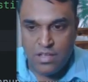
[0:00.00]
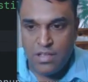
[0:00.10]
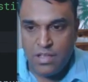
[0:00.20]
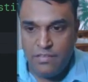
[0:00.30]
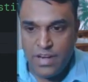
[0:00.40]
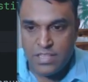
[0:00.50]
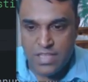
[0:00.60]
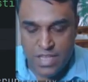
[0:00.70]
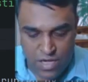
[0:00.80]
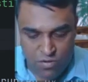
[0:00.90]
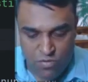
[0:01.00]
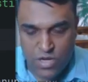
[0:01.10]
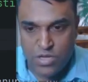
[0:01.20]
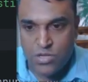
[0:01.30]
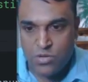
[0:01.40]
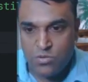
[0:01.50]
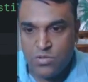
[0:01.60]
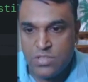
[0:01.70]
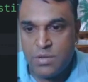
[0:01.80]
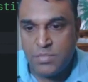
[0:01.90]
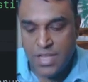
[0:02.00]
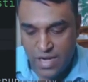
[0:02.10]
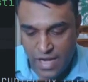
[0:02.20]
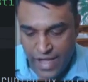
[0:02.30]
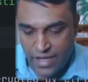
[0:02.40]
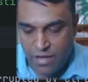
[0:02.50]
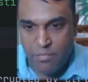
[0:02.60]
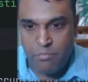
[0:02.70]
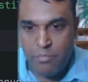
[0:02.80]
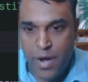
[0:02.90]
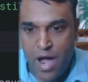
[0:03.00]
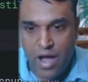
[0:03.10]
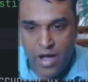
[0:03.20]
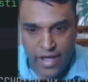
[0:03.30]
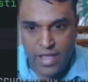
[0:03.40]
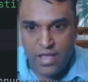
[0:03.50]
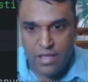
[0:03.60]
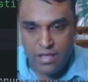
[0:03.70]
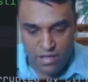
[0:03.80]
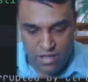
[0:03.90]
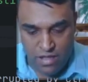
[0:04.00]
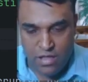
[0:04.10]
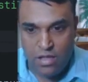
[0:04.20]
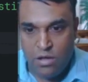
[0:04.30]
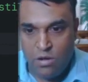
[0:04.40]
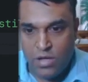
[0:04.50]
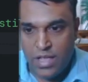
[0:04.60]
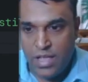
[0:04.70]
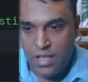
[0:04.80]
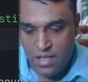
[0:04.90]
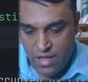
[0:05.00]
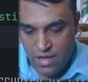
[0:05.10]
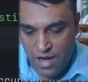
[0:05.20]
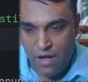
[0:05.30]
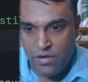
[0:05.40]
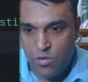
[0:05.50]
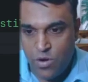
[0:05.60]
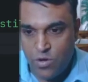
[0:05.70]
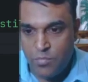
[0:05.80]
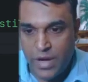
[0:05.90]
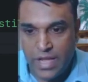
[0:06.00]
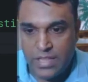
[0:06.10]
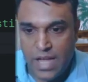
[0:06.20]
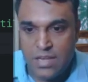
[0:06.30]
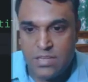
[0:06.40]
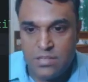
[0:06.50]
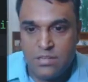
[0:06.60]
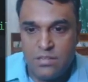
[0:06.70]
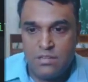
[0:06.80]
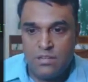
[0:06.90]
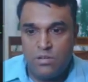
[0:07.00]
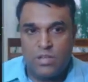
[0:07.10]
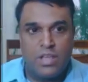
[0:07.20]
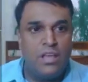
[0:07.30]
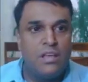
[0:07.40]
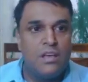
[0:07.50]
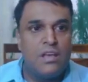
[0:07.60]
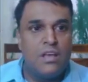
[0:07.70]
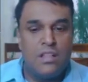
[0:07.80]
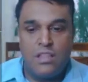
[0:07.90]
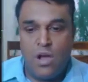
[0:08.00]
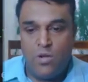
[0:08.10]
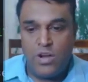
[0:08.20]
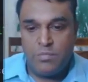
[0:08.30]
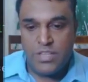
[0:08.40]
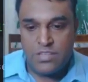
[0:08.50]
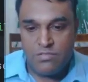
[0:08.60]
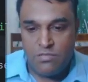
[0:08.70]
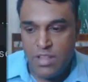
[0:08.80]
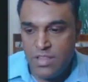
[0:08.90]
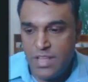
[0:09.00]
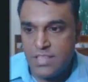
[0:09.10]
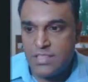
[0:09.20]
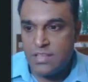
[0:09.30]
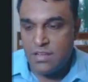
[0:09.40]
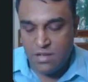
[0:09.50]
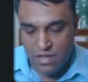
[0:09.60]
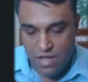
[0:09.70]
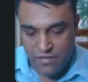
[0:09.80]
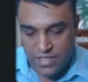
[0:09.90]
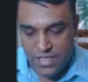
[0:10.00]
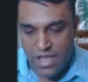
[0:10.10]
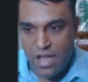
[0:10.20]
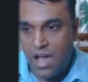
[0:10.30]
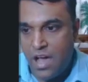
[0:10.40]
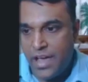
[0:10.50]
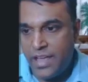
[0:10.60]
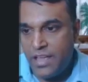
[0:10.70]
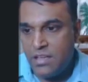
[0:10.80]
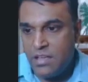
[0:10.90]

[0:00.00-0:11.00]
if it is equal to something like pi, okay, I will going to break that. Okay, now let me just run this. I will say hi,